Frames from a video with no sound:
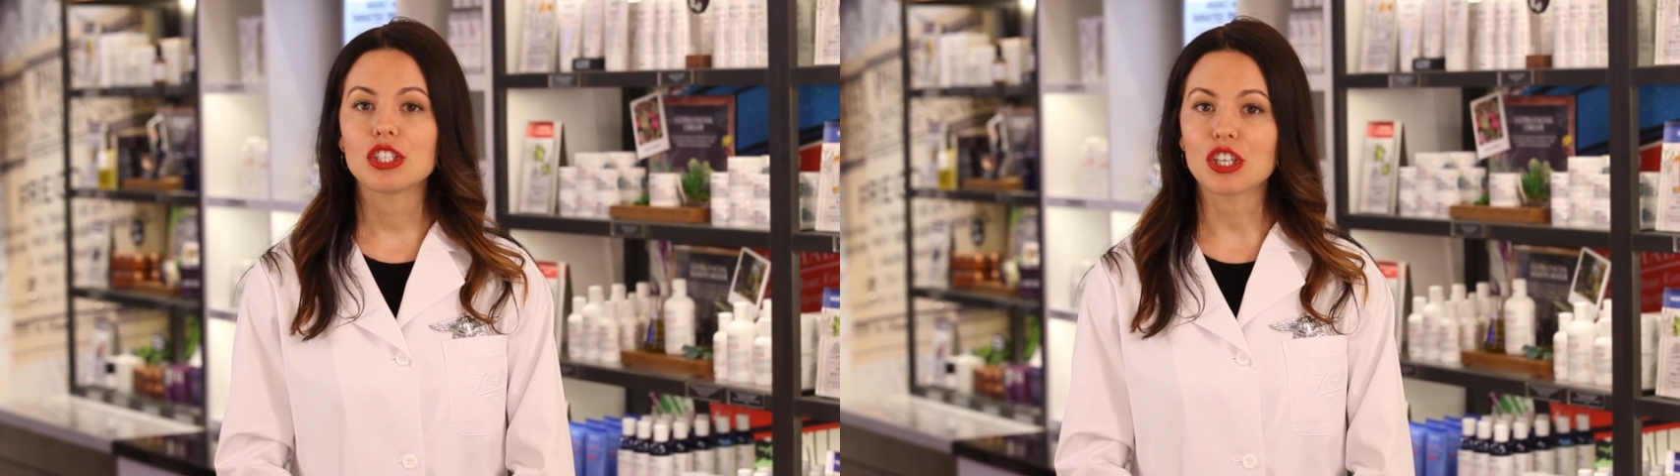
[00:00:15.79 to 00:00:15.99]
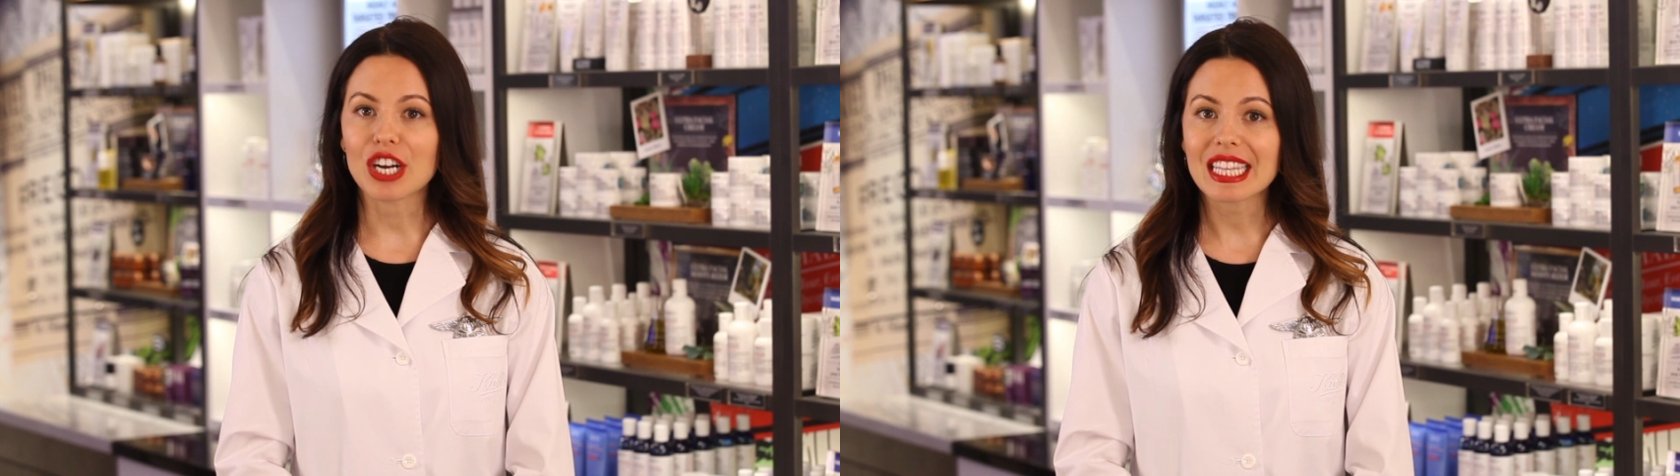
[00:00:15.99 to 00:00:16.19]

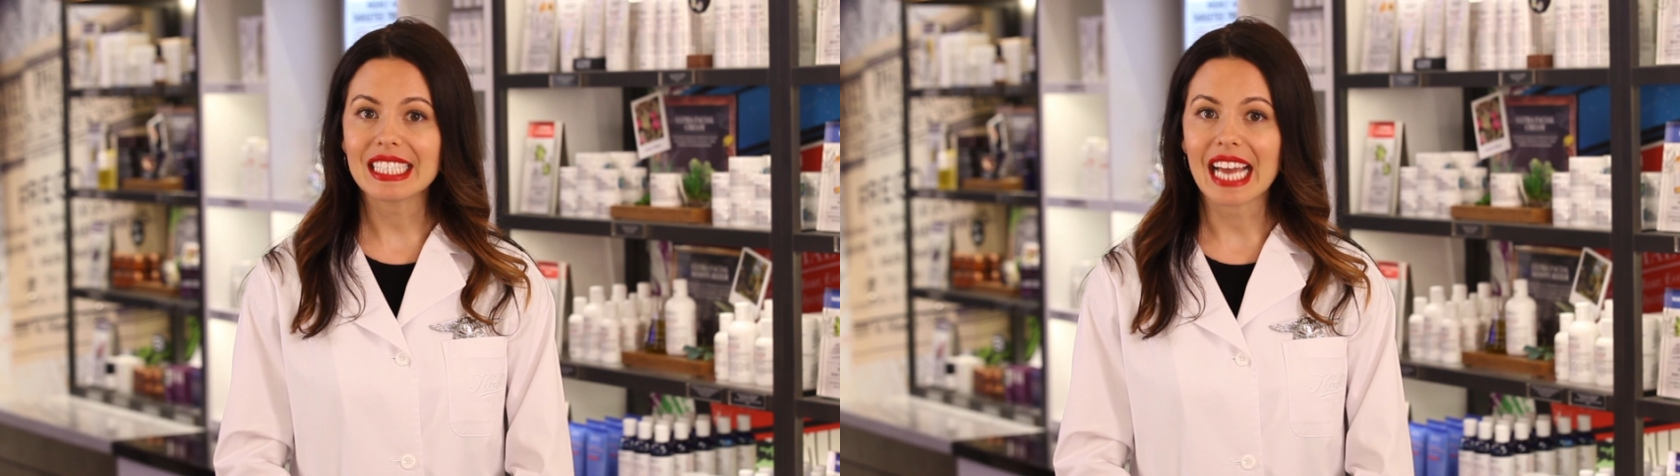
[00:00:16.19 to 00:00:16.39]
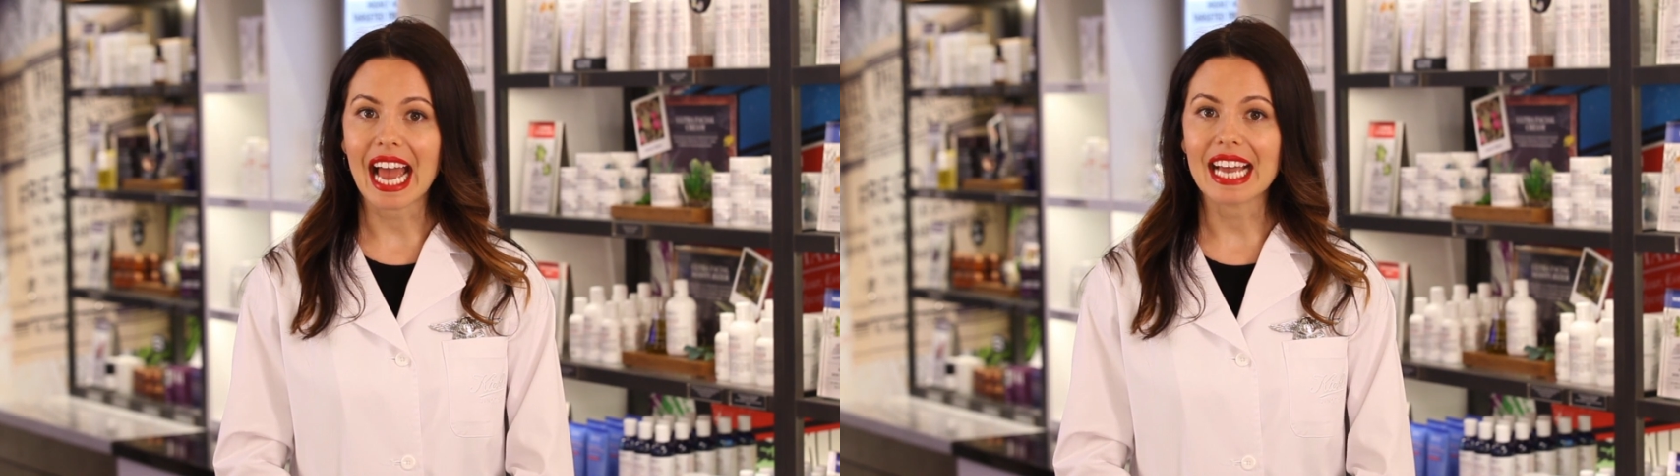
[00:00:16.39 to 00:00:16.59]
During the
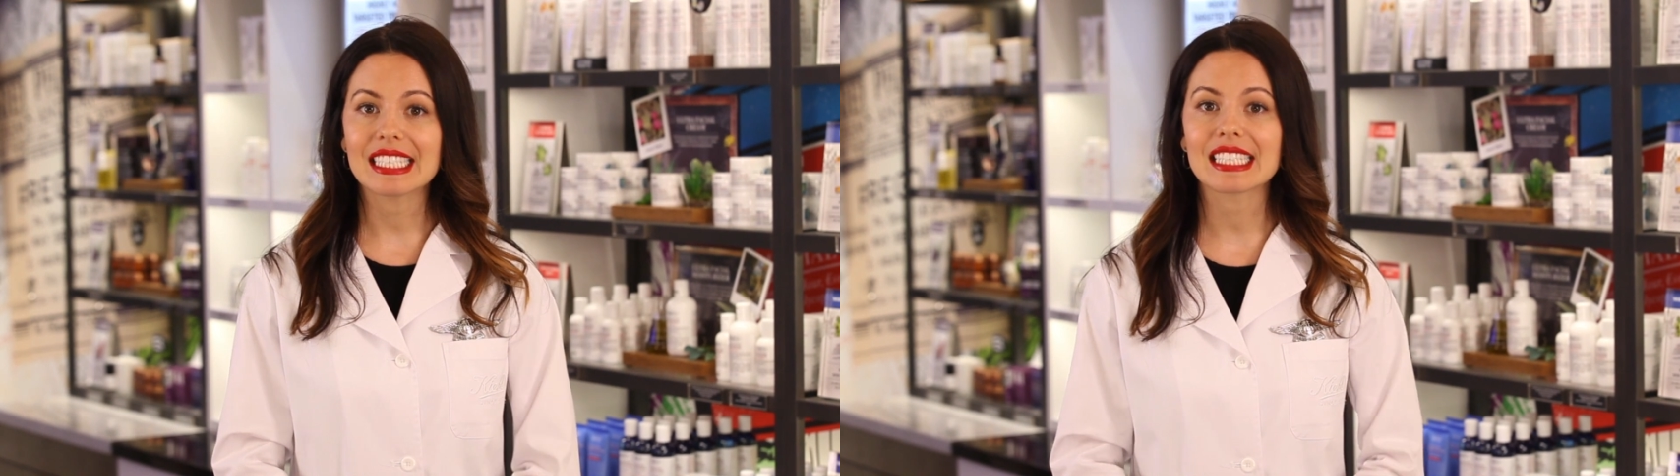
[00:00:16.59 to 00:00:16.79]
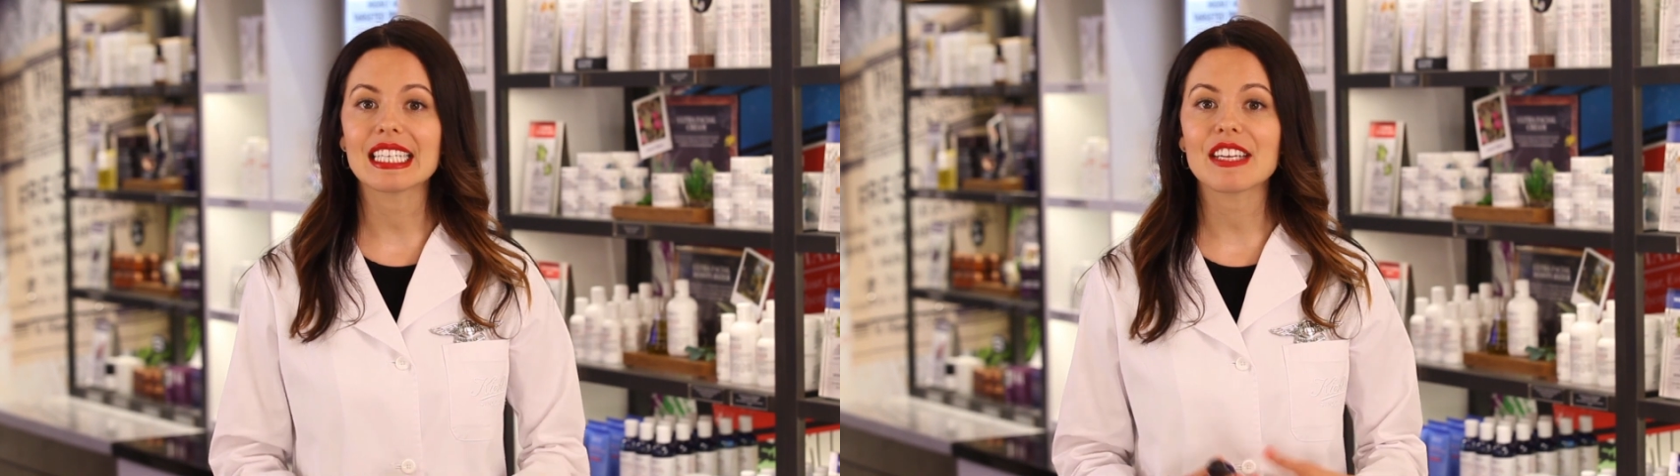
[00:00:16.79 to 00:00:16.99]
day,
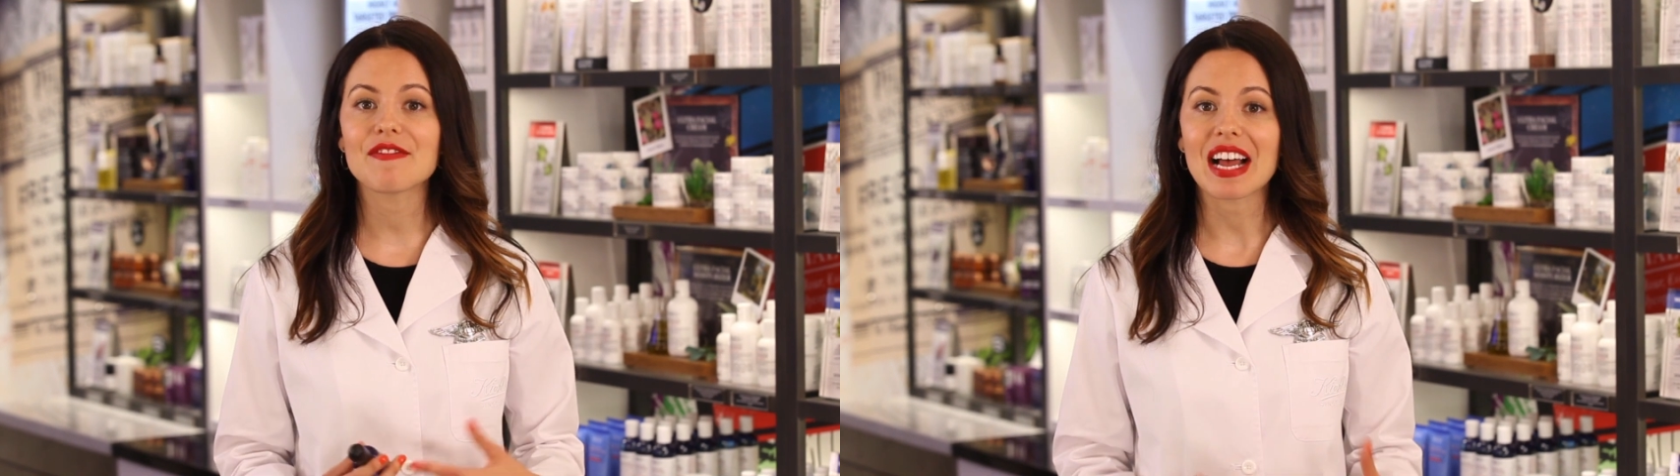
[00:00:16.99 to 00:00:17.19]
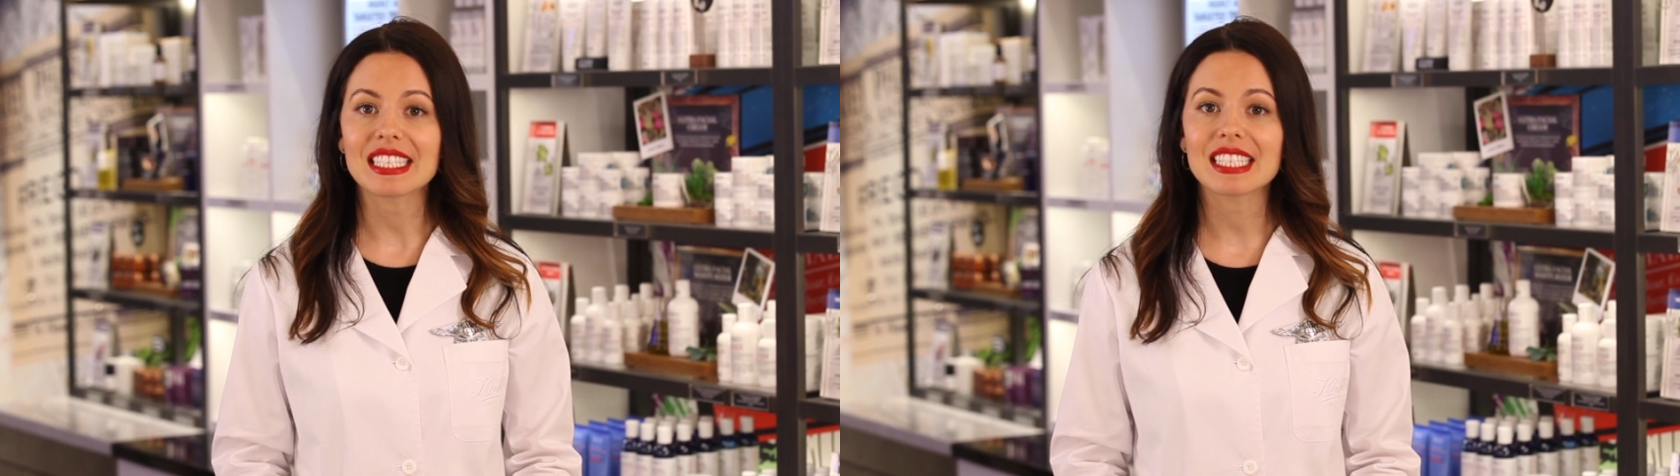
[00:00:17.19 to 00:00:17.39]
skin
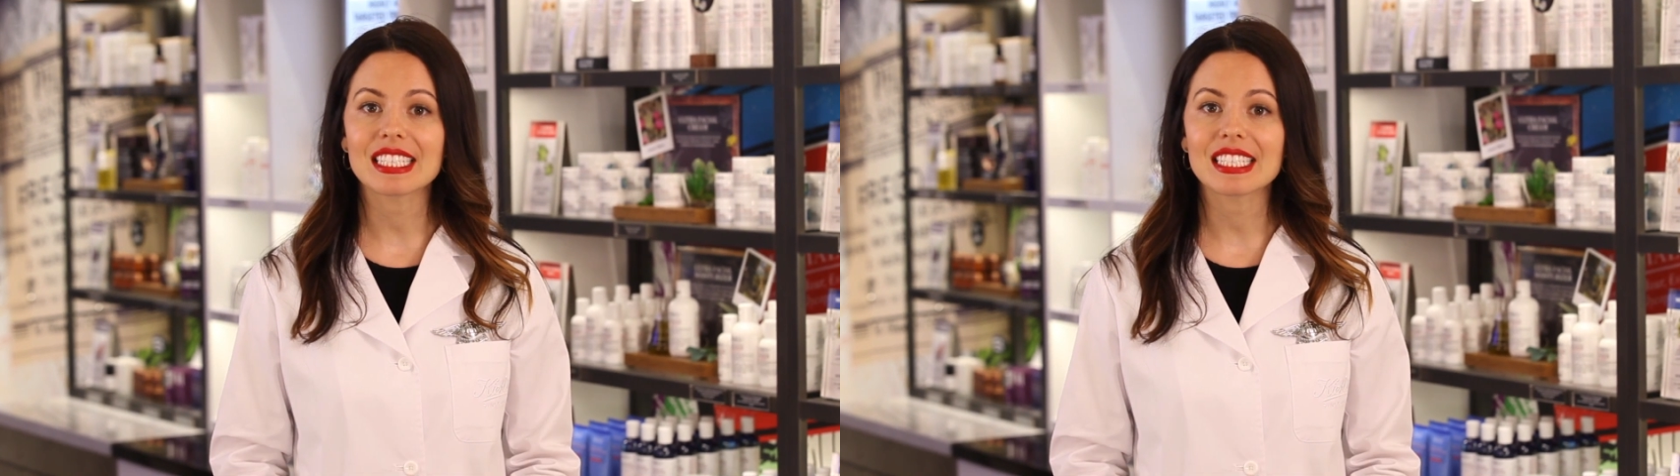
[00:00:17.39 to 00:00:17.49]
defends